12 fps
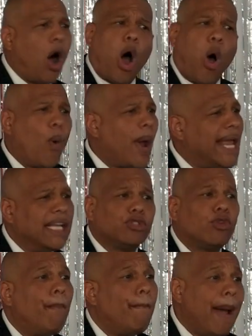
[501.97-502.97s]
always
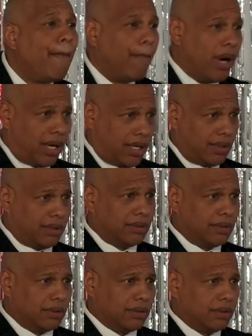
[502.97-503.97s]
remember
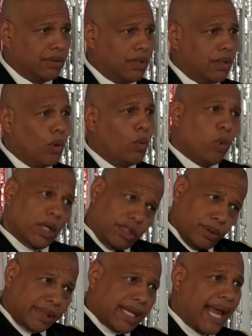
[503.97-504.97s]
what
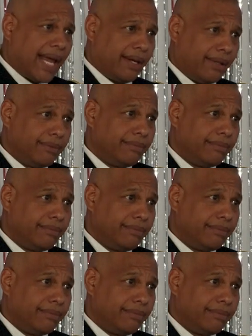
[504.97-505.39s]
you say.